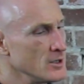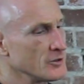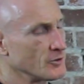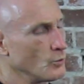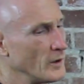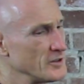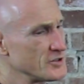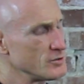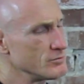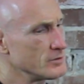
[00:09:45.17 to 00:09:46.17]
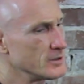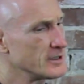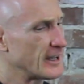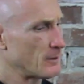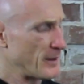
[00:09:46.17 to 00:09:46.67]
So once you
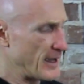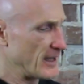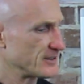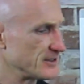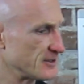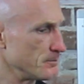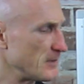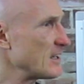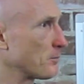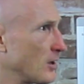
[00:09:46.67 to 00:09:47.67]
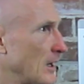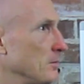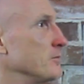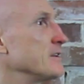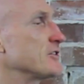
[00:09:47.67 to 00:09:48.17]
get past this meat
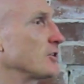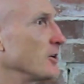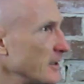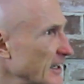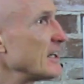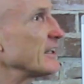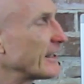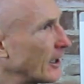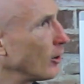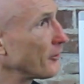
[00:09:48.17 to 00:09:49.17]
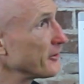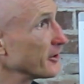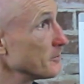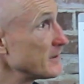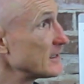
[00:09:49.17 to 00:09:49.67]
problem and start eating
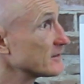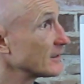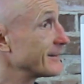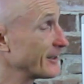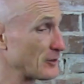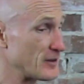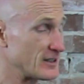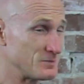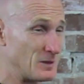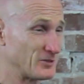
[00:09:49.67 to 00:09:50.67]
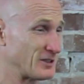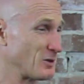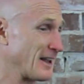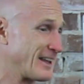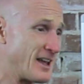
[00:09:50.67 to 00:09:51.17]
healthier meats, and the other thing is people say,
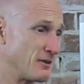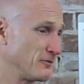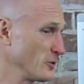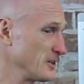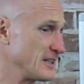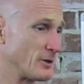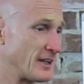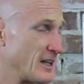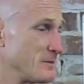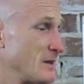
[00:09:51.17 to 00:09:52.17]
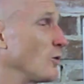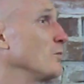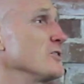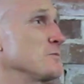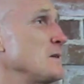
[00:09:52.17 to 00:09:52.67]
well, I can't afford to eat organic meat. Well,
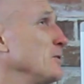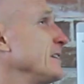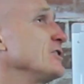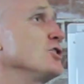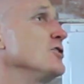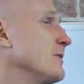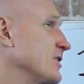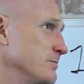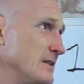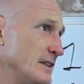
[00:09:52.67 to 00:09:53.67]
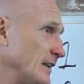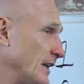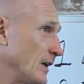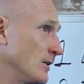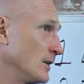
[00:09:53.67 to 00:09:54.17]
most people eat too much meat
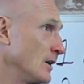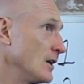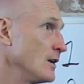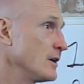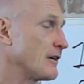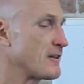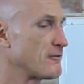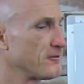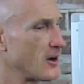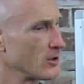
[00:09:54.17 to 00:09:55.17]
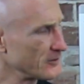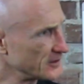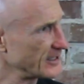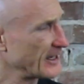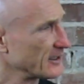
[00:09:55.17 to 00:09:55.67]
anyhow. If they follow the
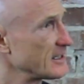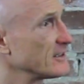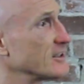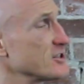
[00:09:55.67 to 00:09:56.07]
techniques I